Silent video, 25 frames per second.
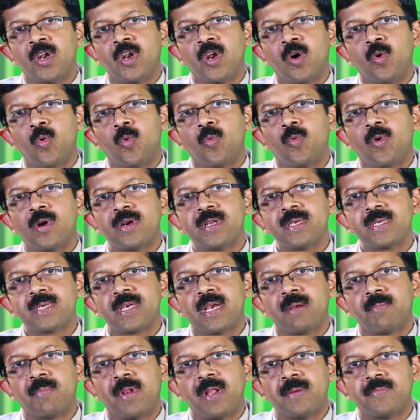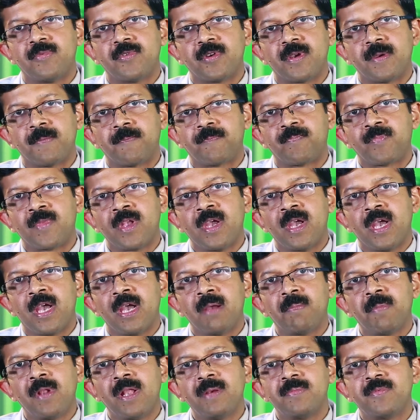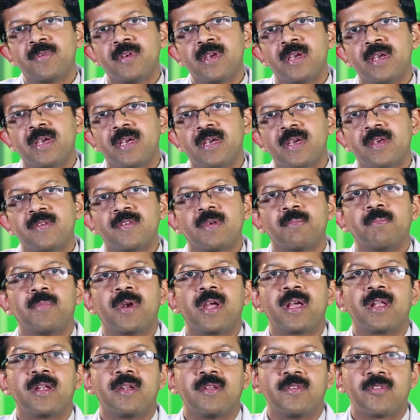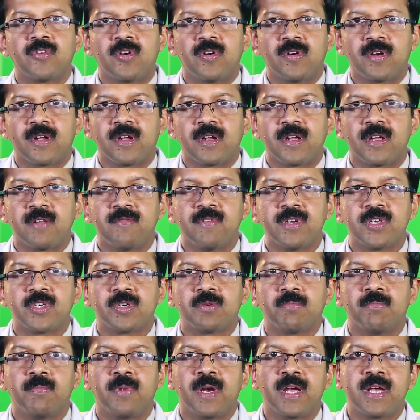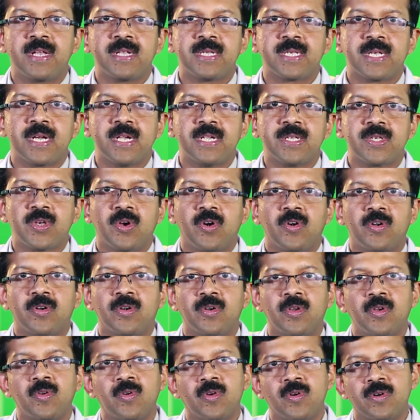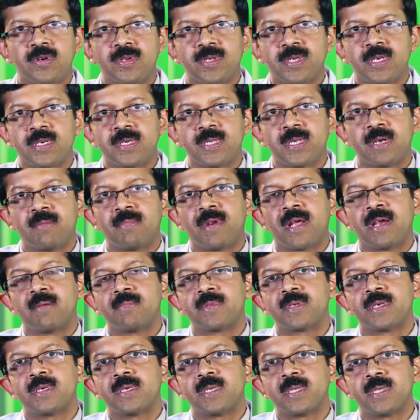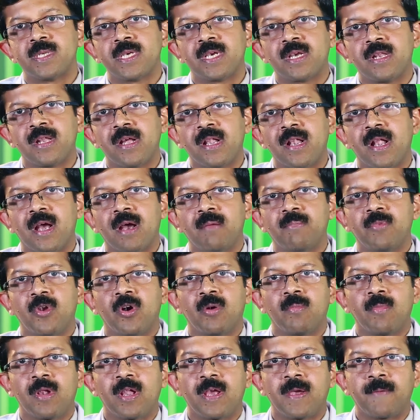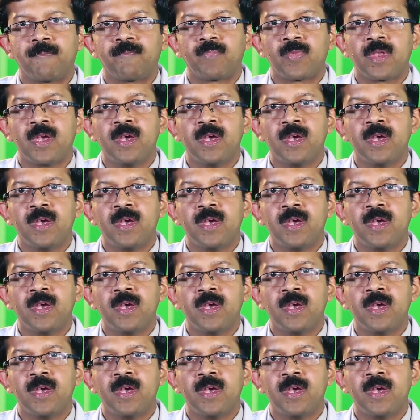Now, what is epilepsy? Epilepsy is a brain disorder in which brain cells or neurons sometimes signal abnormally.